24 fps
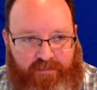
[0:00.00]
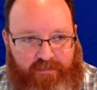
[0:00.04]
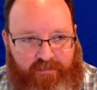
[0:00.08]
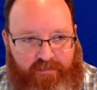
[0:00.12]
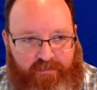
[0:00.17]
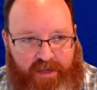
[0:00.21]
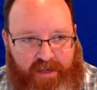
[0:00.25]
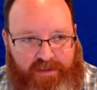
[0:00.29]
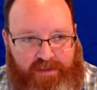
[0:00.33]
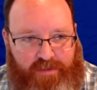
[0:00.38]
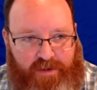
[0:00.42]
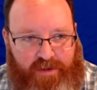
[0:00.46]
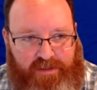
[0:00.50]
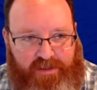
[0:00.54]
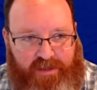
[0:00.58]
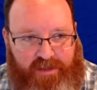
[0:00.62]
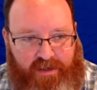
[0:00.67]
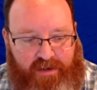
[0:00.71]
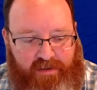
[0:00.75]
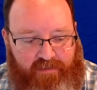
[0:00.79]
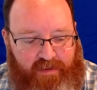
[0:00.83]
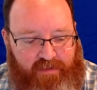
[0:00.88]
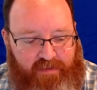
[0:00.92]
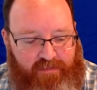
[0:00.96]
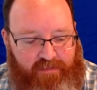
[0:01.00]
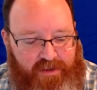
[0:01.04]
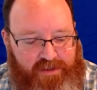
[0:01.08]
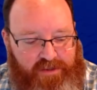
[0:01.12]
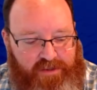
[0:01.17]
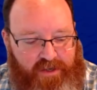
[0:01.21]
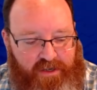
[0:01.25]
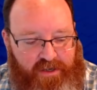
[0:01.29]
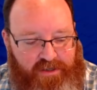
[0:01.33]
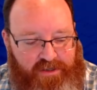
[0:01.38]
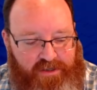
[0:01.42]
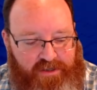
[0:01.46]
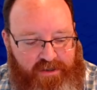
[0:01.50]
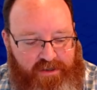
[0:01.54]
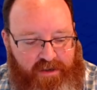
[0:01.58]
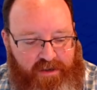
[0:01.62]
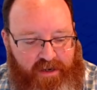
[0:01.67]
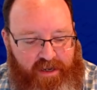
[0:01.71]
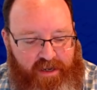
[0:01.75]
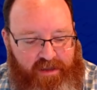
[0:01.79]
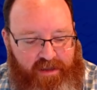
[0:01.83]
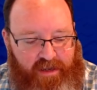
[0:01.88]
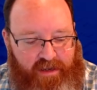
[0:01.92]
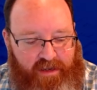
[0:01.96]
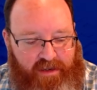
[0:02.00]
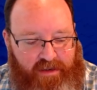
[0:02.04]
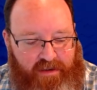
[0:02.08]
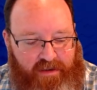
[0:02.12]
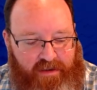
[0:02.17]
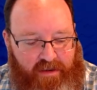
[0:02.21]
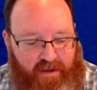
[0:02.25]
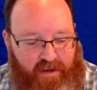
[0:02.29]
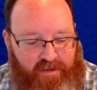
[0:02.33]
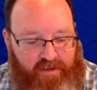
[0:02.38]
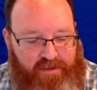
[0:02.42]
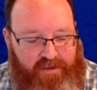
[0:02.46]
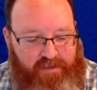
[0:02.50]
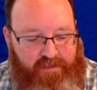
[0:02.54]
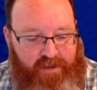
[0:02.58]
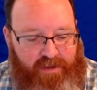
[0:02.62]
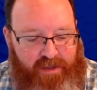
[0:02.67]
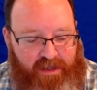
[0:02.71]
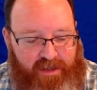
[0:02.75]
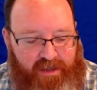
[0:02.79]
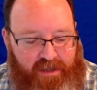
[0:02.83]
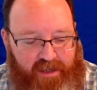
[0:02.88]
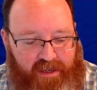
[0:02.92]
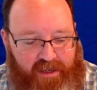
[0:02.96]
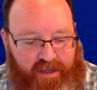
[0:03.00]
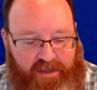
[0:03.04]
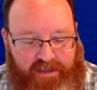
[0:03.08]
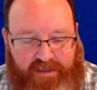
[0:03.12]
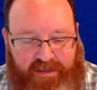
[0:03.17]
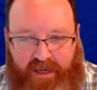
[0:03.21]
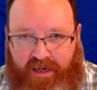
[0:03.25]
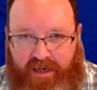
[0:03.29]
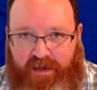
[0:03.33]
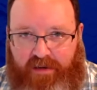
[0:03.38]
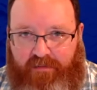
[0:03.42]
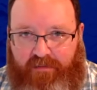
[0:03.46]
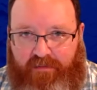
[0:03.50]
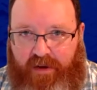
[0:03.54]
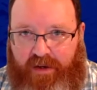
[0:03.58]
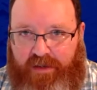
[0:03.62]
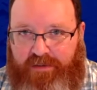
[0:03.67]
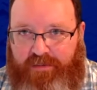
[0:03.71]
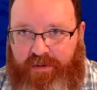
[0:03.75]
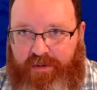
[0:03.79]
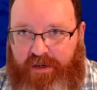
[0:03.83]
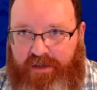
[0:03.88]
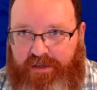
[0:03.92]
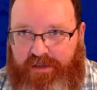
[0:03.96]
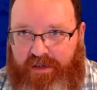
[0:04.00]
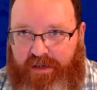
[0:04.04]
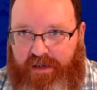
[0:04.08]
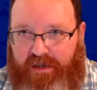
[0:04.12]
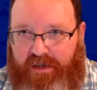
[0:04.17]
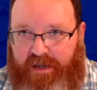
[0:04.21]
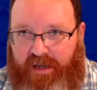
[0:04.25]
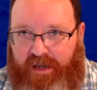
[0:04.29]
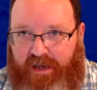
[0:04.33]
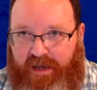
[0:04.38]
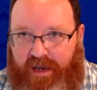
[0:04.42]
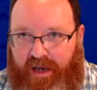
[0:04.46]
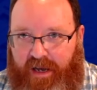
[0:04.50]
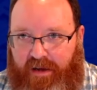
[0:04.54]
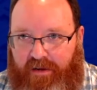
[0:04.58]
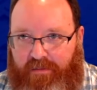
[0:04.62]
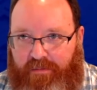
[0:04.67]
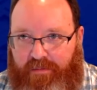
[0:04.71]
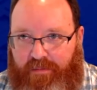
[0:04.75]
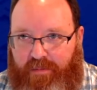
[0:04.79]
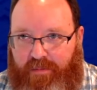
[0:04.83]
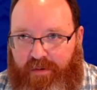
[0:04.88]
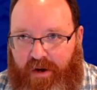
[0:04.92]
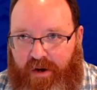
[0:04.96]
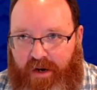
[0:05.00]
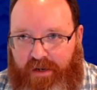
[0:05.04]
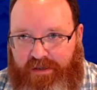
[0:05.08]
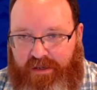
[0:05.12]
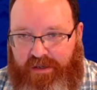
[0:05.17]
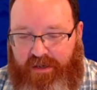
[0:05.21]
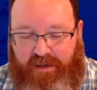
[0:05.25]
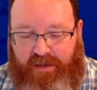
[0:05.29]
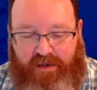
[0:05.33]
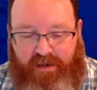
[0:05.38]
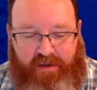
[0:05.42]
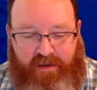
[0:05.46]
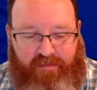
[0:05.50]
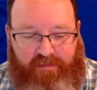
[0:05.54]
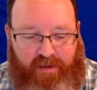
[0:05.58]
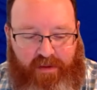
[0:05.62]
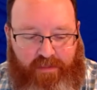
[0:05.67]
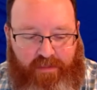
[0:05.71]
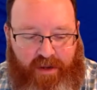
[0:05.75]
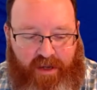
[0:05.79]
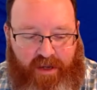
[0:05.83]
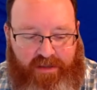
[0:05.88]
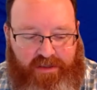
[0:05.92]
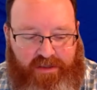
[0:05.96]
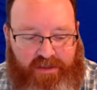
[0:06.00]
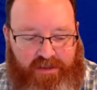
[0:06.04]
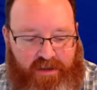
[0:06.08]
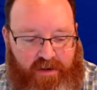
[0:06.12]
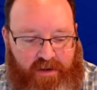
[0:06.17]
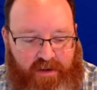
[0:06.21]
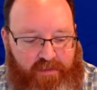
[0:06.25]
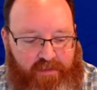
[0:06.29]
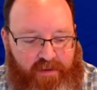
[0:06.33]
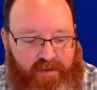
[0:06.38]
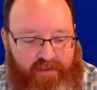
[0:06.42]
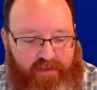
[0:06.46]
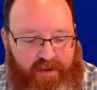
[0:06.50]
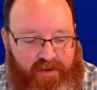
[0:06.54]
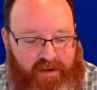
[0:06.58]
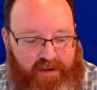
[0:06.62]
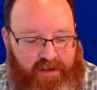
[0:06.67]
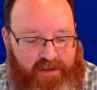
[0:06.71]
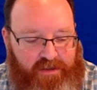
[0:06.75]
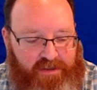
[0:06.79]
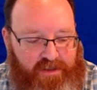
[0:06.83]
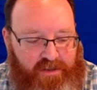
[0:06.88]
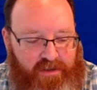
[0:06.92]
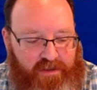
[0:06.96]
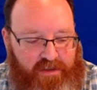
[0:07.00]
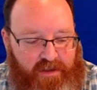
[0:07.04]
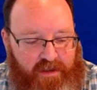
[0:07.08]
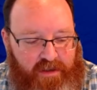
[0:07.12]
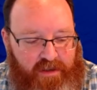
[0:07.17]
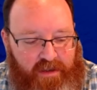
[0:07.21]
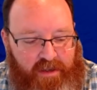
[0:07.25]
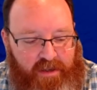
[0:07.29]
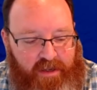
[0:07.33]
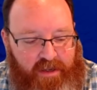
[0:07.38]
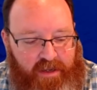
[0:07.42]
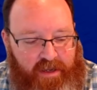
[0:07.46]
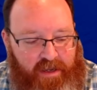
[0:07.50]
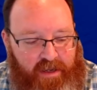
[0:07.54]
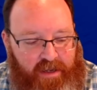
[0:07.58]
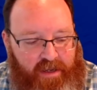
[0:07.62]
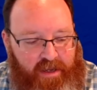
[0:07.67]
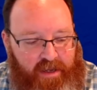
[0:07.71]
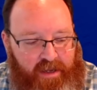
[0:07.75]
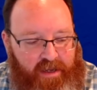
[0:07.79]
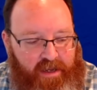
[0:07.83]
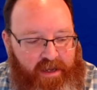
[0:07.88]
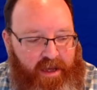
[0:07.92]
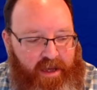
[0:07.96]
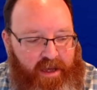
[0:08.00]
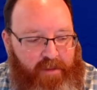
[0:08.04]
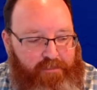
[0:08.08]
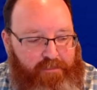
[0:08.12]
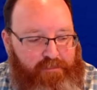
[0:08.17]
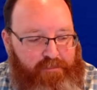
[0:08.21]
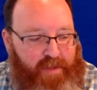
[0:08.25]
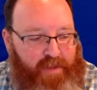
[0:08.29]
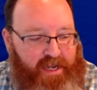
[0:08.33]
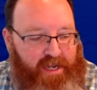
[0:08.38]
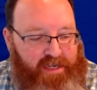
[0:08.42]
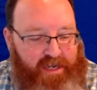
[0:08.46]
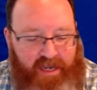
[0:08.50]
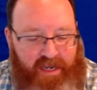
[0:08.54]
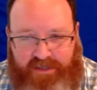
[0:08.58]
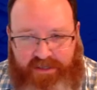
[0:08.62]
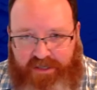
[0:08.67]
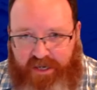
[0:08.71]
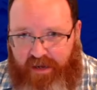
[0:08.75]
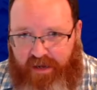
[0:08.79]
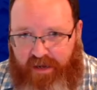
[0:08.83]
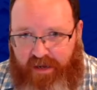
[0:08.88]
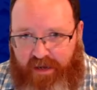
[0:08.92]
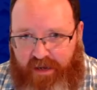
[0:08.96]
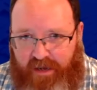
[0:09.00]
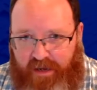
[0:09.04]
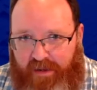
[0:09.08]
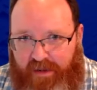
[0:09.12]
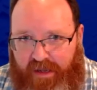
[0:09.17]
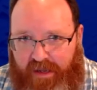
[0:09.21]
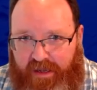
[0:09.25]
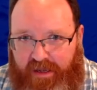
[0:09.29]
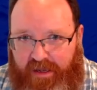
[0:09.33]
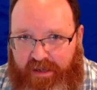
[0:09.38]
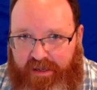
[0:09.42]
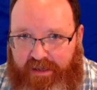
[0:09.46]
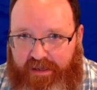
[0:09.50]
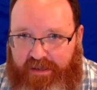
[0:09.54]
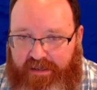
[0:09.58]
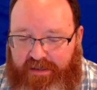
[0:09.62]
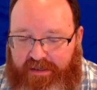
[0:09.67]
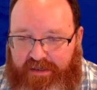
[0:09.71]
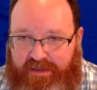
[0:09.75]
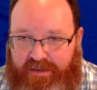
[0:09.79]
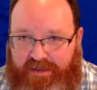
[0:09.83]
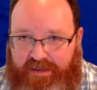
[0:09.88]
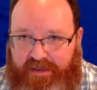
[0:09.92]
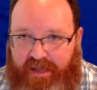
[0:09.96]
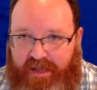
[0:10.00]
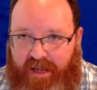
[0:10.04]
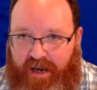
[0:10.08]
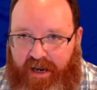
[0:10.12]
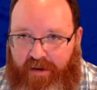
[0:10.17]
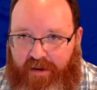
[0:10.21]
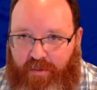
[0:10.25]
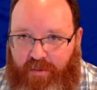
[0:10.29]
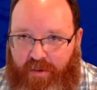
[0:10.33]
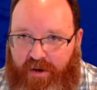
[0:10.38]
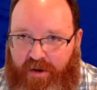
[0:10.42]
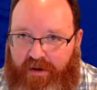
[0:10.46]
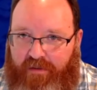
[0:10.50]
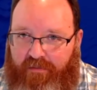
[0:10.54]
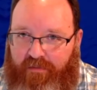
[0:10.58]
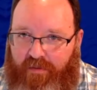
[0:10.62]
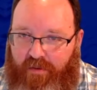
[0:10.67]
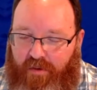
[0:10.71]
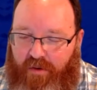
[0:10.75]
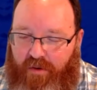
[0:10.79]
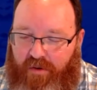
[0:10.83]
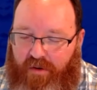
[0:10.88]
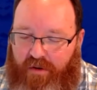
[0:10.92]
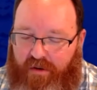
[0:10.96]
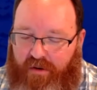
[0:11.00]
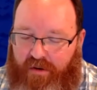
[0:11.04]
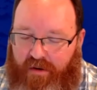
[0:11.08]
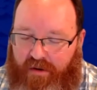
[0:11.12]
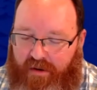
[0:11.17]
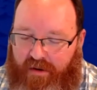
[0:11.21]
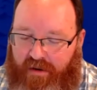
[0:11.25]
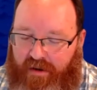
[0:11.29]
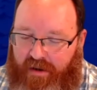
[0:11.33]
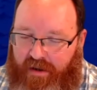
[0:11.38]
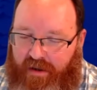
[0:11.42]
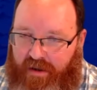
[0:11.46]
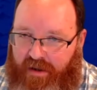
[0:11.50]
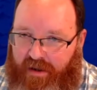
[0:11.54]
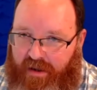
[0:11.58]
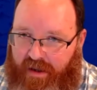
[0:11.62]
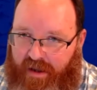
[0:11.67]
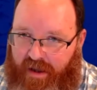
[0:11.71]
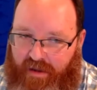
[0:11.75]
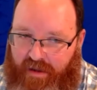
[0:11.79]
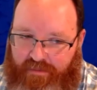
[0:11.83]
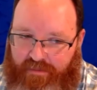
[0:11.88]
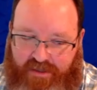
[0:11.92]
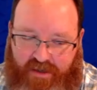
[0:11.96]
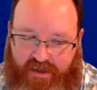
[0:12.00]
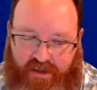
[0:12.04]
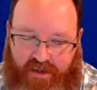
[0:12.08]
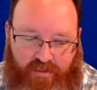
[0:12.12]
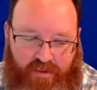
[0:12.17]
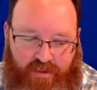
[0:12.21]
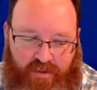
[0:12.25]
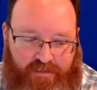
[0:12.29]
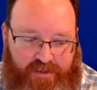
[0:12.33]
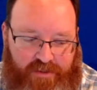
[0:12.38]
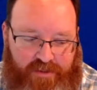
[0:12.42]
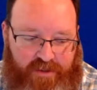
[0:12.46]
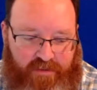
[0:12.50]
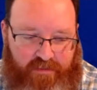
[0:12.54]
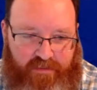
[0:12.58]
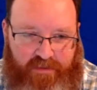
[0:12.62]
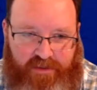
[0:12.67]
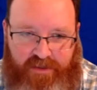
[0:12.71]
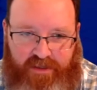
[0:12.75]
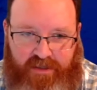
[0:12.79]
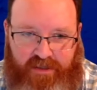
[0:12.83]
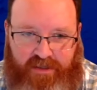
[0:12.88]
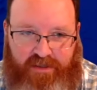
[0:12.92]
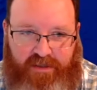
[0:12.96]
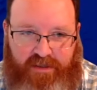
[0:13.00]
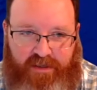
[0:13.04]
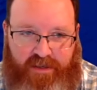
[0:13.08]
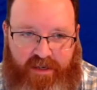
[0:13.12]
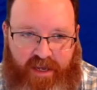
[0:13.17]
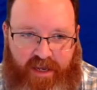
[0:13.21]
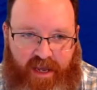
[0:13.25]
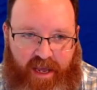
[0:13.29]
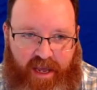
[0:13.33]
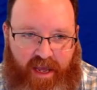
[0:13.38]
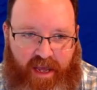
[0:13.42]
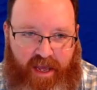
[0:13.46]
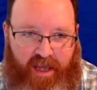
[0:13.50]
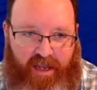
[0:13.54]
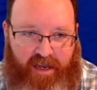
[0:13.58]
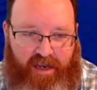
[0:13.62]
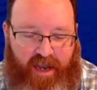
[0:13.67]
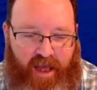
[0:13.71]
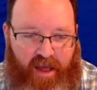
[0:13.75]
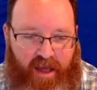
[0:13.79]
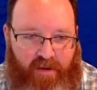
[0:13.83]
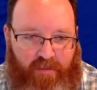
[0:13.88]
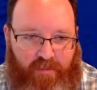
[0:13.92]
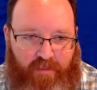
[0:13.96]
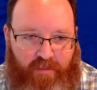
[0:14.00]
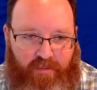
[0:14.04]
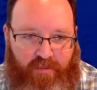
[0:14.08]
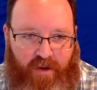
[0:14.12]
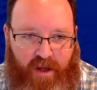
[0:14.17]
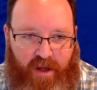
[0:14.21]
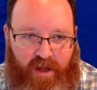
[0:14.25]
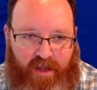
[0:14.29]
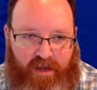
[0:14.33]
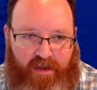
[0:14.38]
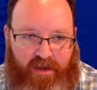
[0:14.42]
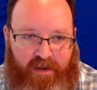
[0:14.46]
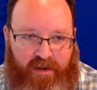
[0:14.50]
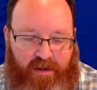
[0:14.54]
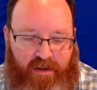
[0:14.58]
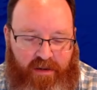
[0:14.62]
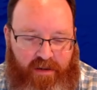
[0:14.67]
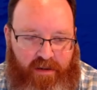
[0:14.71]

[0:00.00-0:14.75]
vice president of infrastructure, and then ultimately executive vice president, and now president of the Apache Software Foundation. My day job is that I work for Amazon Web Services and help run